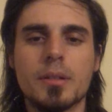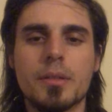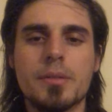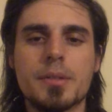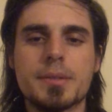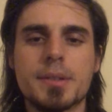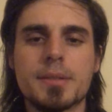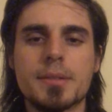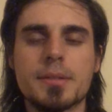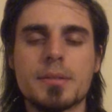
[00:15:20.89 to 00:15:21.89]
of your
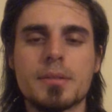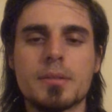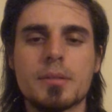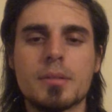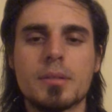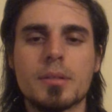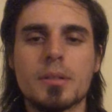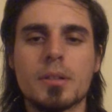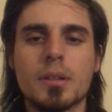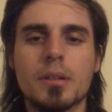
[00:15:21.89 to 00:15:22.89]
existence,
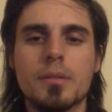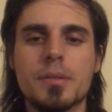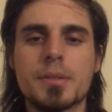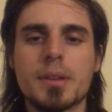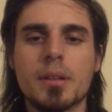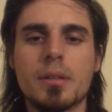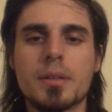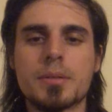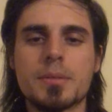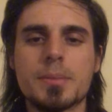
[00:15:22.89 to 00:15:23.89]
of your
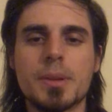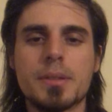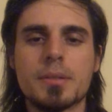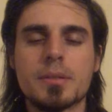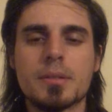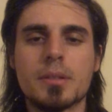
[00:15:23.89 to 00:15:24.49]
psychological space.